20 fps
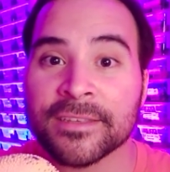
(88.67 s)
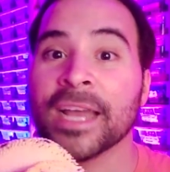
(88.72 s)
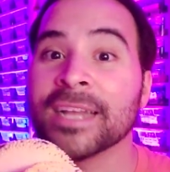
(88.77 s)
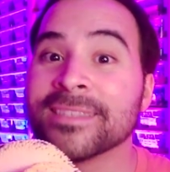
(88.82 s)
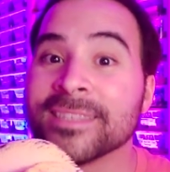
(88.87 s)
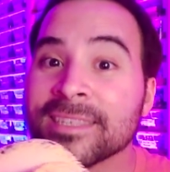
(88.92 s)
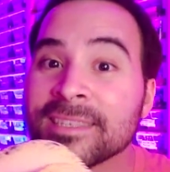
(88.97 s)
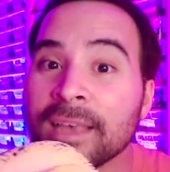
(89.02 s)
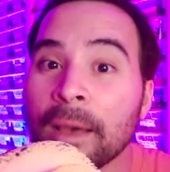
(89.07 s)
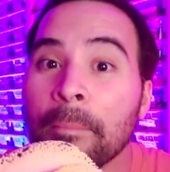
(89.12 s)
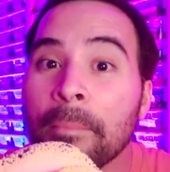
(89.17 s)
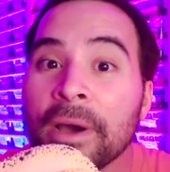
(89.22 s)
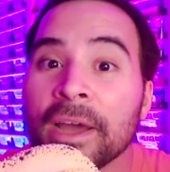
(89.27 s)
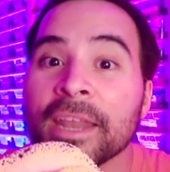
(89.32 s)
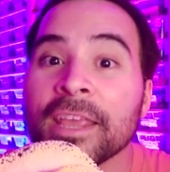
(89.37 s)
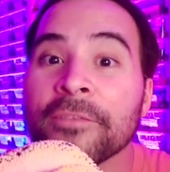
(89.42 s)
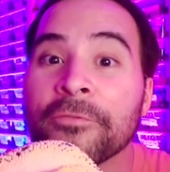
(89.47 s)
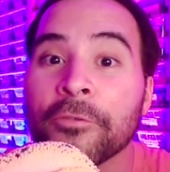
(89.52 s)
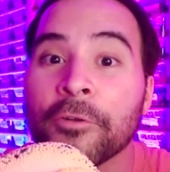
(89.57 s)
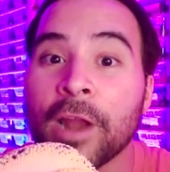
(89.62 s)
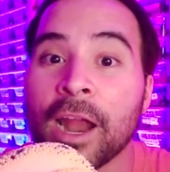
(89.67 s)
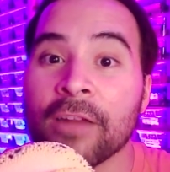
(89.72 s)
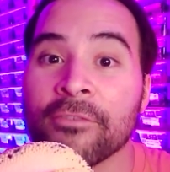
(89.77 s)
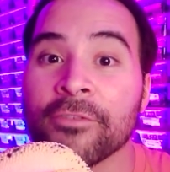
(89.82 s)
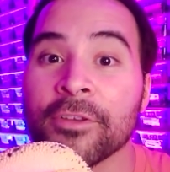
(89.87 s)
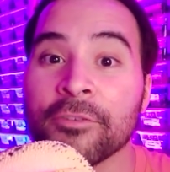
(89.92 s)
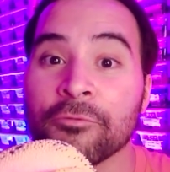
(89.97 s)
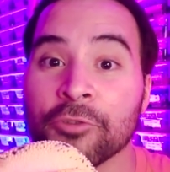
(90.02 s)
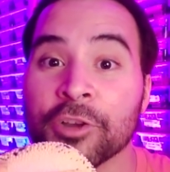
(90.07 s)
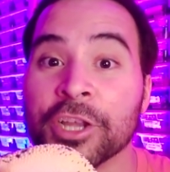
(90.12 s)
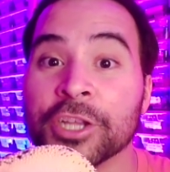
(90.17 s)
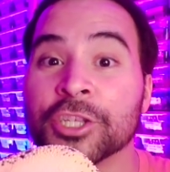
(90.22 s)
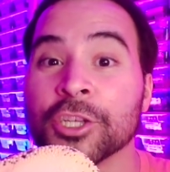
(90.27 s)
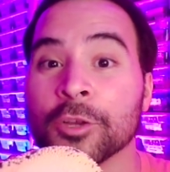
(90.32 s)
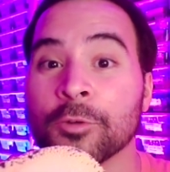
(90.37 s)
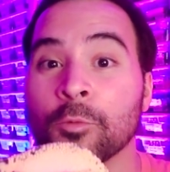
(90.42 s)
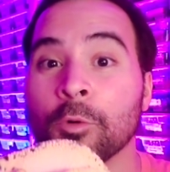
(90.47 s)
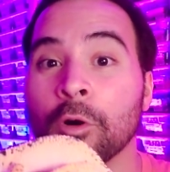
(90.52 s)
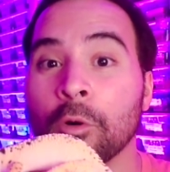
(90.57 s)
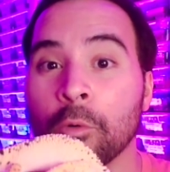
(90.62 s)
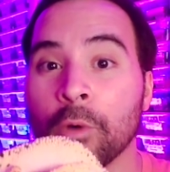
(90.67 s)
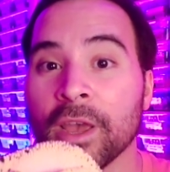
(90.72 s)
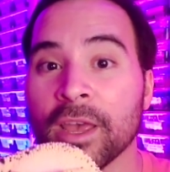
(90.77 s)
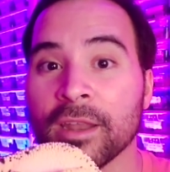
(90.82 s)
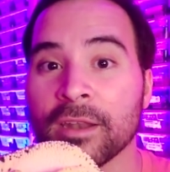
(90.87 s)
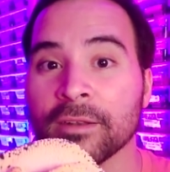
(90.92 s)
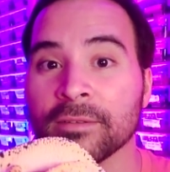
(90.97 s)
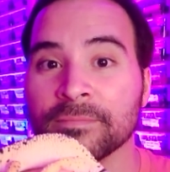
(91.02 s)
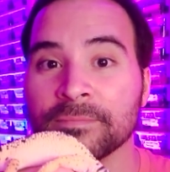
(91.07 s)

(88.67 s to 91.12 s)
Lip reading: and somebody for every region will win.